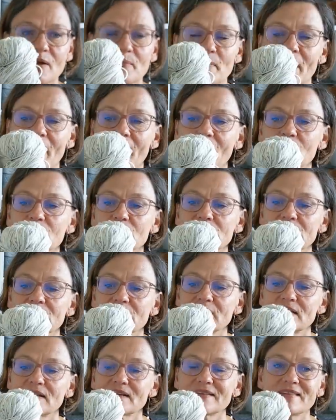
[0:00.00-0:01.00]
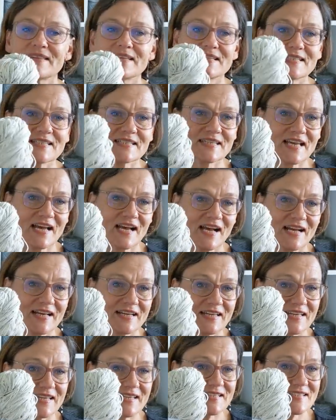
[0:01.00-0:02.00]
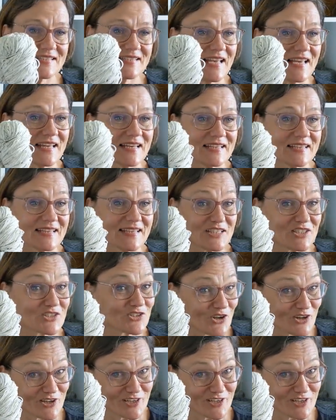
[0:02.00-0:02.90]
about this yarn is that it's